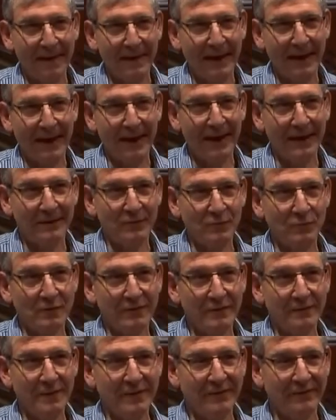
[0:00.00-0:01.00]
And it would
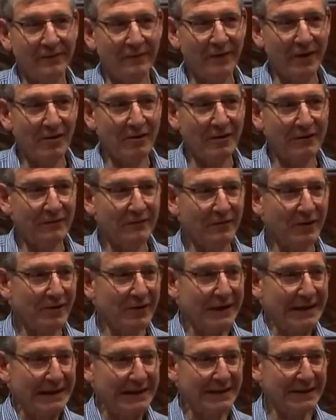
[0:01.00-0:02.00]
have been very,
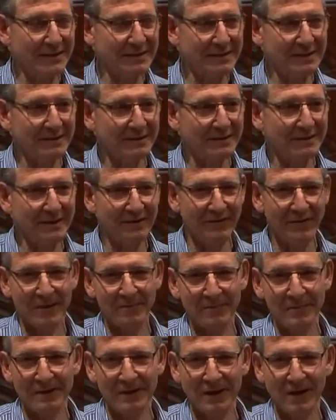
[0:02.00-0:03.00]
very easy to give
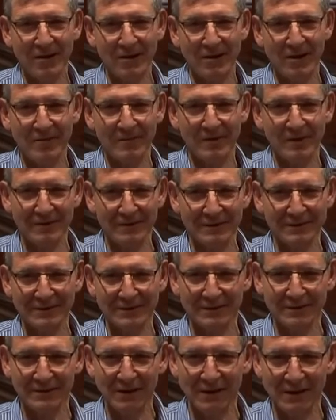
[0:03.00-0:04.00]
up and go home. I got
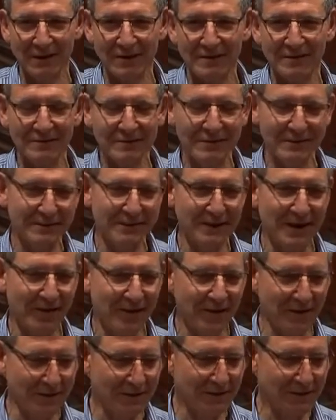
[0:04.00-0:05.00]
so
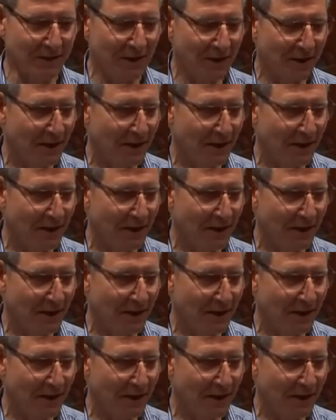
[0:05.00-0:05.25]
discouraged.